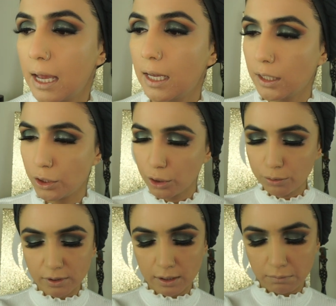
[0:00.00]
and
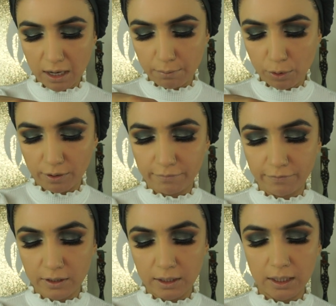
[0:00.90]
using my
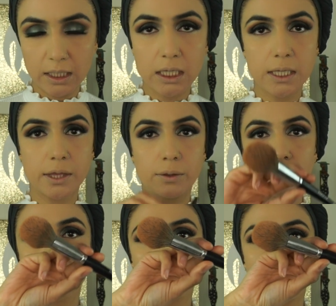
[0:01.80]
Morphe
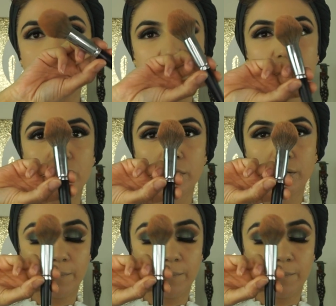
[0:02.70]
E3 brush,